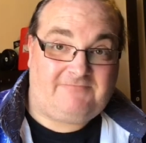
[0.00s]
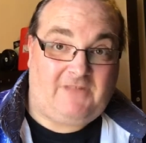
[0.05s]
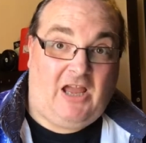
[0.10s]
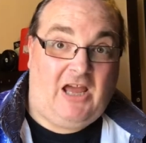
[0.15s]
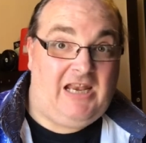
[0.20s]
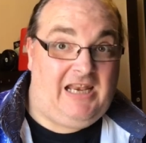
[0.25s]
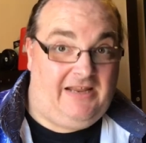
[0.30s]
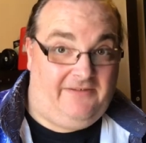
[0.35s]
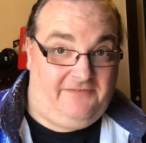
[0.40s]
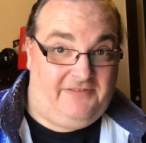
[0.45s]

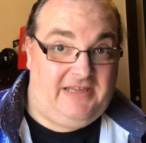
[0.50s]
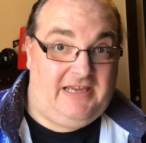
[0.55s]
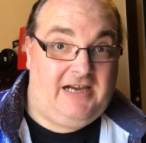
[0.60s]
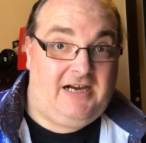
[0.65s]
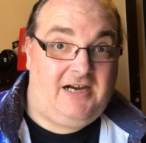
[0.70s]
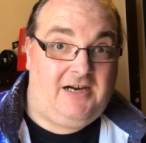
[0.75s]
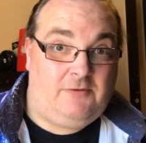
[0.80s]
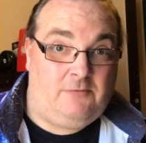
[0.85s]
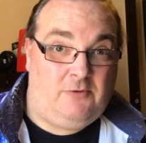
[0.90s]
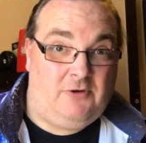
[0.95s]
I love the
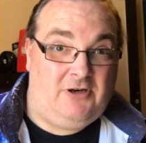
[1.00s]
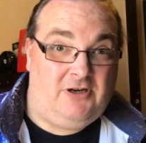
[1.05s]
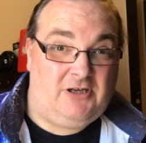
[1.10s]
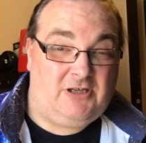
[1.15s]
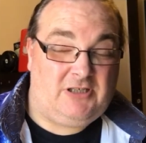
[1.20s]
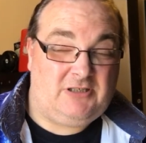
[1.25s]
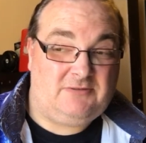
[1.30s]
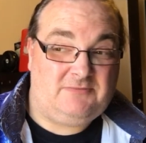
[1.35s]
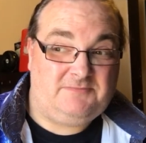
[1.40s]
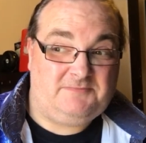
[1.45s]

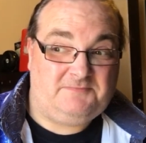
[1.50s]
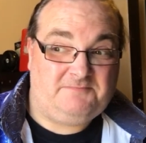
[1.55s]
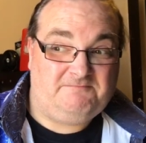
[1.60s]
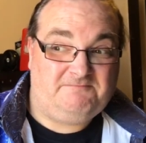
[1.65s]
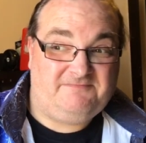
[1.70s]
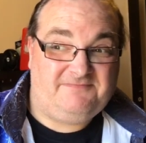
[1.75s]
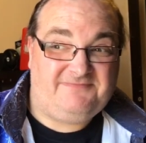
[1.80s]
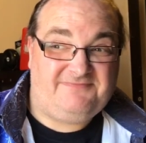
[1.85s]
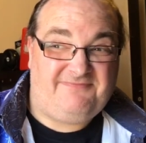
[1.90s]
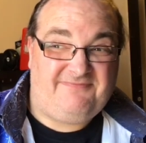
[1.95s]
artwork.
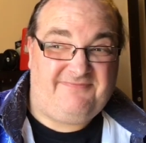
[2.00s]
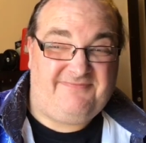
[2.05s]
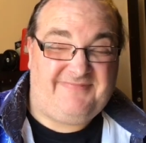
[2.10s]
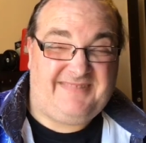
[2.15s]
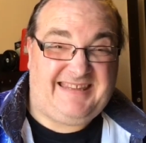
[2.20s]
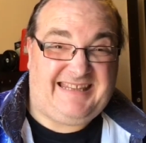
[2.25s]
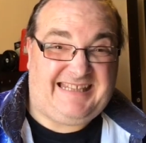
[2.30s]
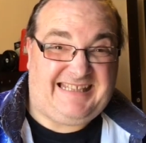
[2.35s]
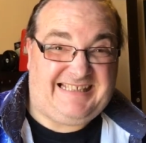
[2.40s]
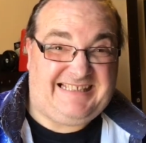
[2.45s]

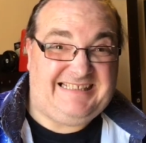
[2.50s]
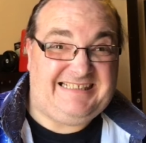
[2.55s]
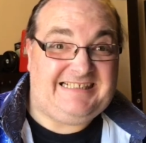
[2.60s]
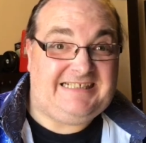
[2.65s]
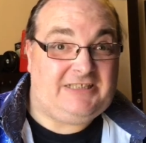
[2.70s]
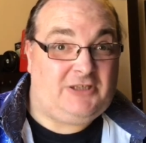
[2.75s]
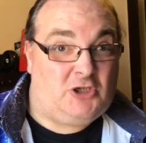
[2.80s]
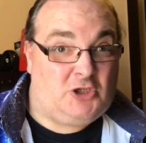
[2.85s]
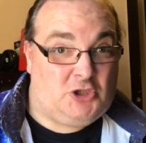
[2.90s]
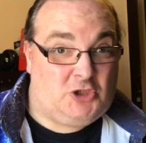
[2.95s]

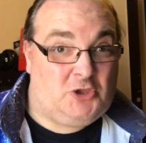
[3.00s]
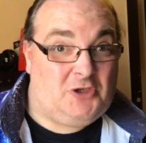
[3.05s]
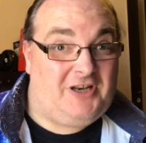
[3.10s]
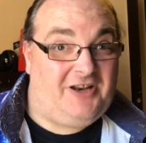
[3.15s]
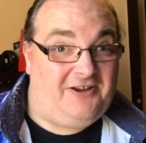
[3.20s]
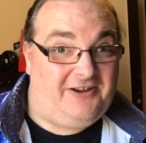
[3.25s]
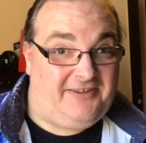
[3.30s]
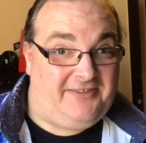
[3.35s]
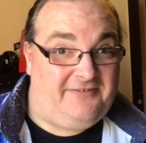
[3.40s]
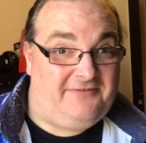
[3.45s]
And I should
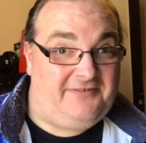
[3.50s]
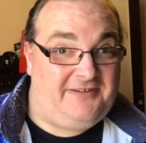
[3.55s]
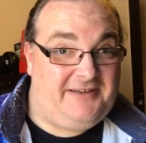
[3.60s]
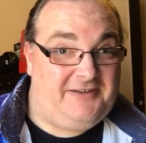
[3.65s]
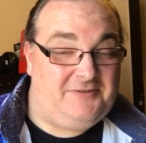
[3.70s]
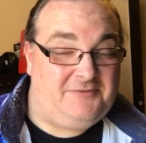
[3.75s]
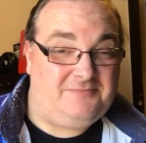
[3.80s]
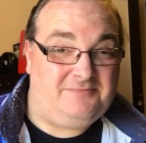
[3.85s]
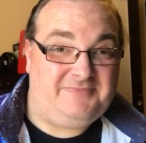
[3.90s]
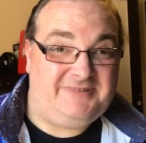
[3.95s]
like the
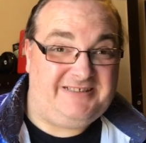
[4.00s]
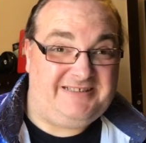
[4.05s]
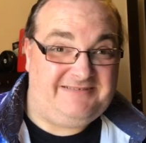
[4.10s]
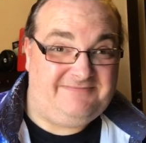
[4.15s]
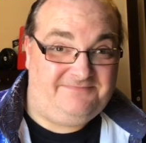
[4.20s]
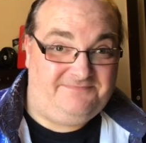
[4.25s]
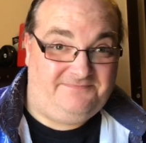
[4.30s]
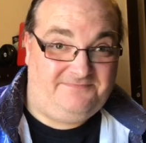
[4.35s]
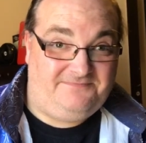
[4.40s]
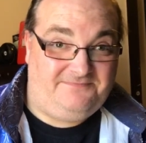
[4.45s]
film. But,
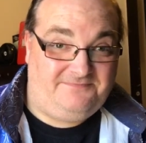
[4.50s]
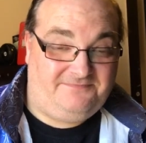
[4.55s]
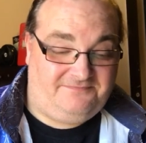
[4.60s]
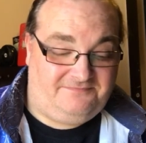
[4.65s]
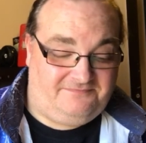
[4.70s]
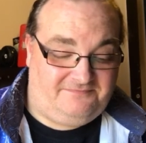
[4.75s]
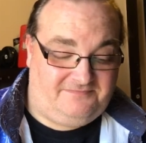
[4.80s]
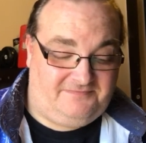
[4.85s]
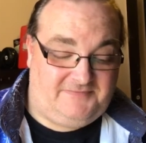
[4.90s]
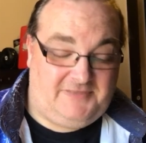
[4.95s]

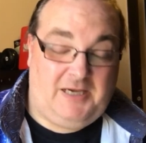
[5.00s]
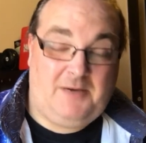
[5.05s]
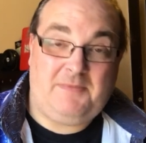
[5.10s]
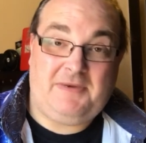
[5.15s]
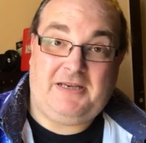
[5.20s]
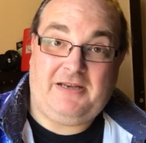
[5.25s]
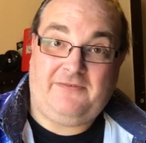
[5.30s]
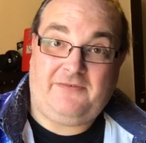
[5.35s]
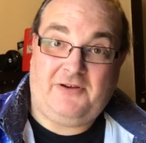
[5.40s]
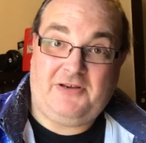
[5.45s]
I
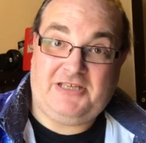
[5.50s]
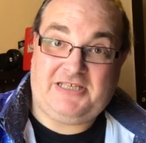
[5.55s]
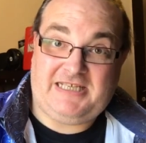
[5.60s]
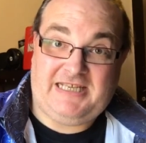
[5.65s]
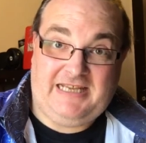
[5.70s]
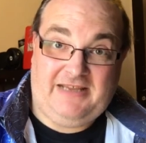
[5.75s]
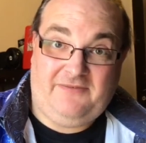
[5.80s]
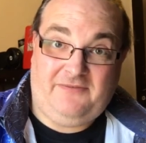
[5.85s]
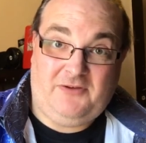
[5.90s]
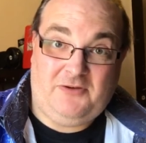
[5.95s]
mean, I've only
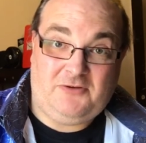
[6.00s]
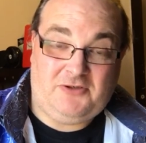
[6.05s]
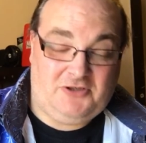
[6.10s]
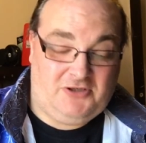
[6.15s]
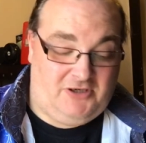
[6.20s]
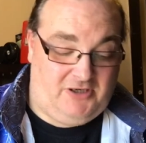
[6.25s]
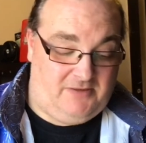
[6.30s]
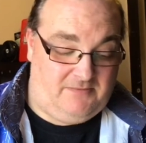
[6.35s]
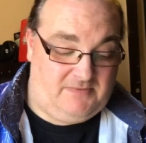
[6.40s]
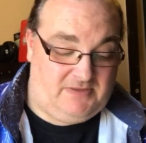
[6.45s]
seen it a few
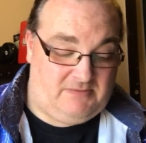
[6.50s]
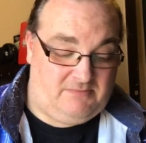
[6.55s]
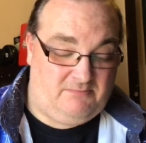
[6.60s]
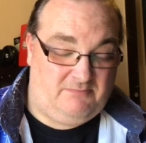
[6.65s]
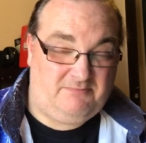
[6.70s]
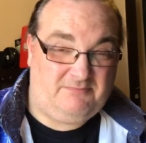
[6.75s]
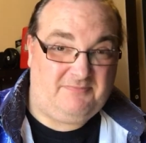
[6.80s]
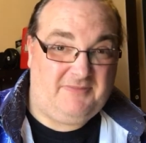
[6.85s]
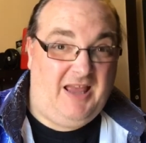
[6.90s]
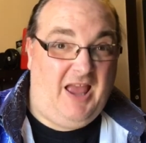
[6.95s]
times.
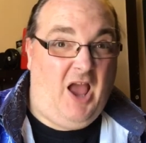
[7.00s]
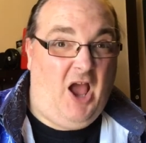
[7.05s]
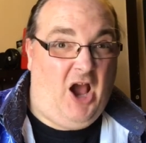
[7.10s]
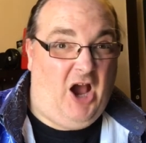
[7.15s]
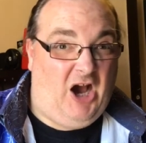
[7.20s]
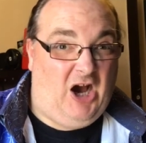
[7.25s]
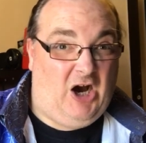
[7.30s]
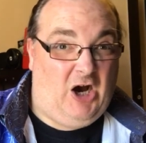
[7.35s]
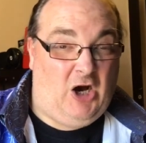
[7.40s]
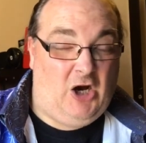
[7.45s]

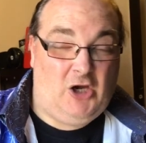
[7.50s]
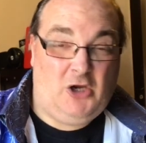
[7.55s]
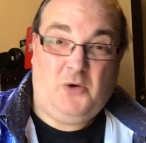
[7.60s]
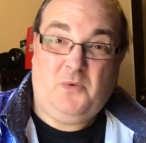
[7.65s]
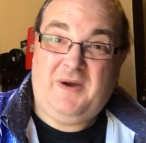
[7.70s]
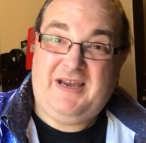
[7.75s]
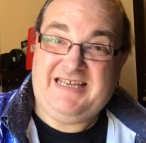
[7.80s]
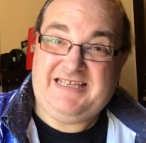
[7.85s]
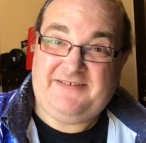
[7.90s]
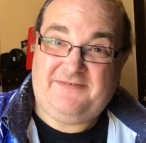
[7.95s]
I
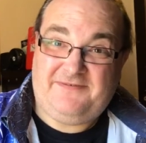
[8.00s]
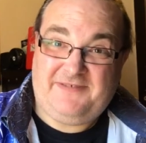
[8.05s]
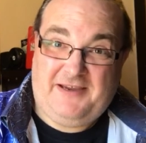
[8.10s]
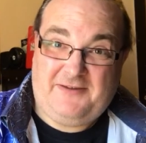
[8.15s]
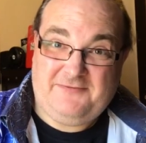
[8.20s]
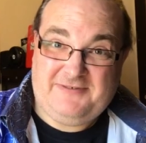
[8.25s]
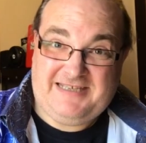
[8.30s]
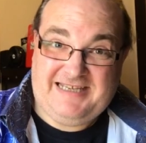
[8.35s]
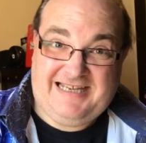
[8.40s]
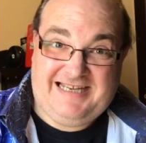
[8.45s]
always
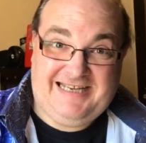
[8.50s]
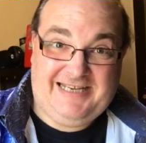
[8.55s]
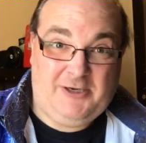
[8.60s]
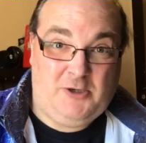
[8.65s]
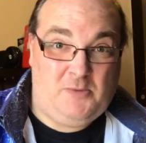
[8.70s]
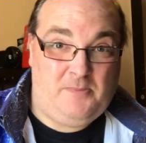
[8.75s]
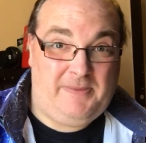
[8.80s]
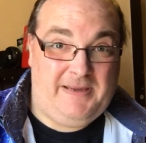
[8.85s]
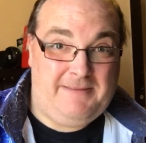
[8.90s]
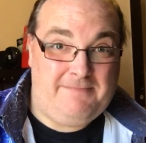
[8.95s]
found it a
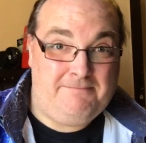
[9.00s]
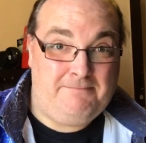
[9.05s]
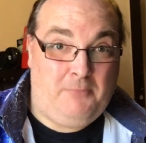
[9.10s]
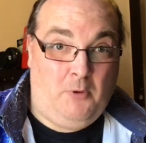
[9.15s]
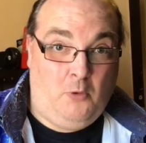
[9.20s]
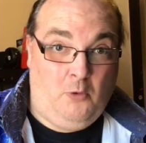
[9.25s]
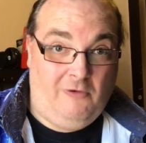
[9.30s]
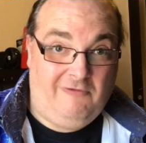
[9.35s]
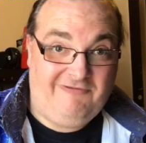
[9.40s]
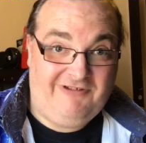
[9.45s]
little bit
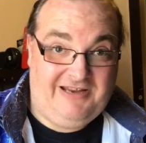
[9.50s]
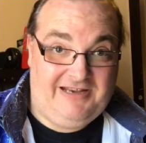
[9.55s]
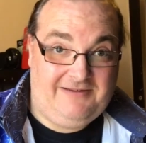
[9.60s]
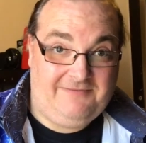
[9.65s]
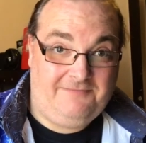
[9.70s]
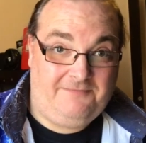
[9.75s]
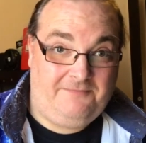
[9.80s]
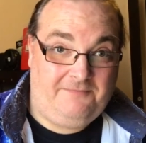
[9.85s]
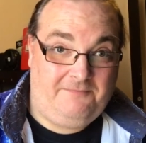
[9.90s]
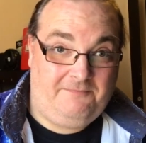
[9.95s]

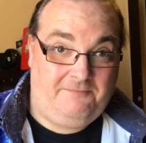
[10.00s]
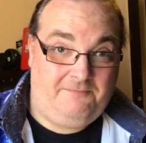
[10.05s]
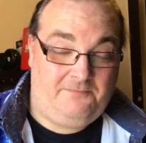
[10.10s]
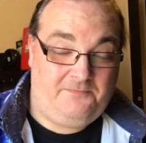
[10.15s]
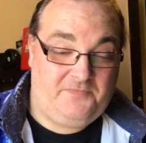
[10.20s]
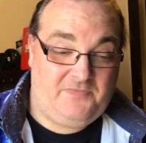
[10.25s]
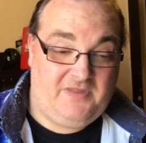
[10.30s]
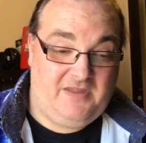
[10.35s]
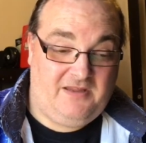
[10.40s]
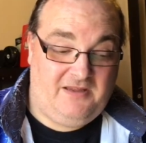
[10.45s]
boring.
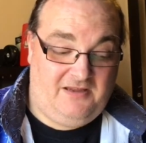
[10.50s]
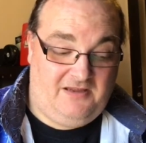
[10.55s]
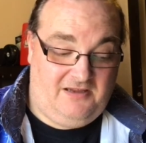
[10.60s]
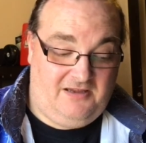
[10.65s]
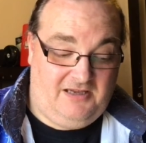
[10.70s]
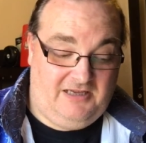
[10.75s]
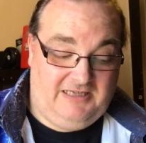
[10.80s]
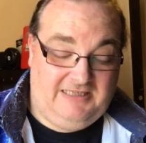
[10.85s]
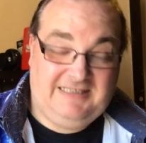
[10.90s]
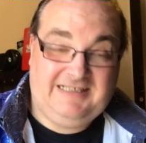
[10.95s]

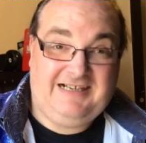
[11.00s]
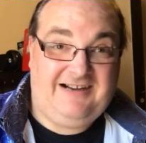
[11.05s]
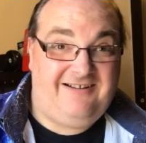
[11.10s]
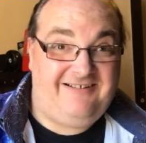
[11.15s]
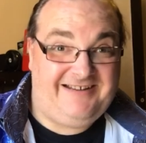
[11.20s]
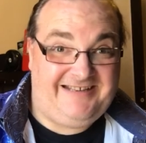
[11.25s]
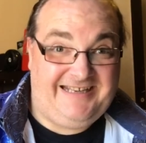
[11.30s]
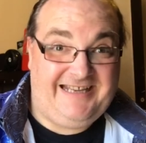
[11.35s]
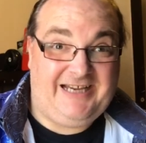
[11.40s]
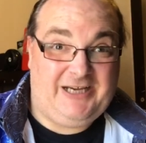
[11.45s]

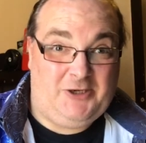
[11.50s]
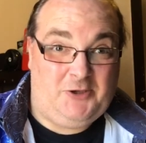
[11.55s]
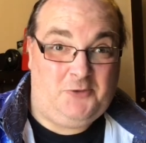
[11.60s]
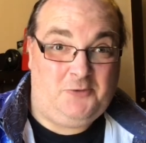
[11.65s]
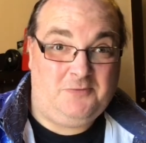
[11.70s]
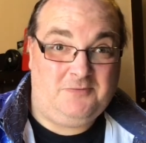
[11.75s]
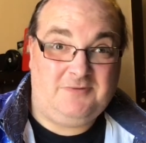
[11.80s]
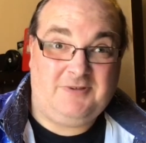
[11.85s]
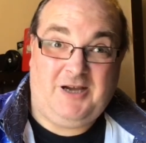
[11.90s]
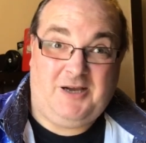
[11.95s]
I
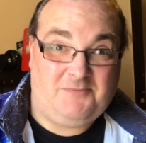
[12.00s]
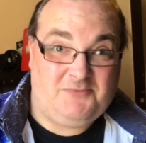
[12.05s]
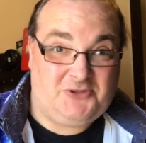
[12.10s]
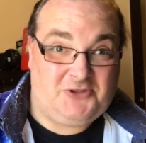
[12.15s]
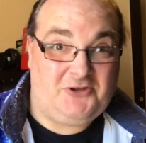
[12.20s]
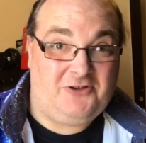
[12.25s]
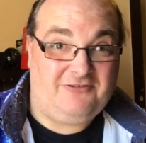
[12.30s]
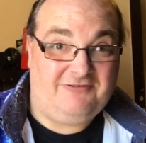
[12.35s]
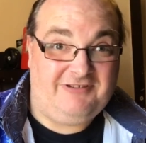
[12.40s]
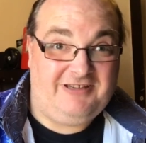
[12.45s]
know. I'm
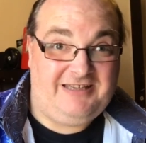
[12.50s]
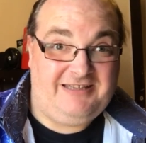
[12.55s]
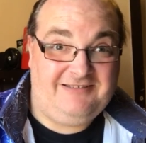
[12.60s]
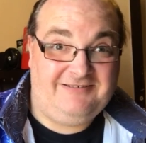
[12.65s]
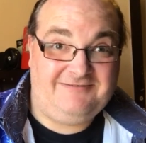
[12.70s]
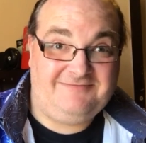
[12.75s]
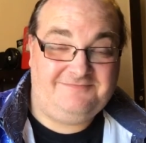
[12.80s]
sorry.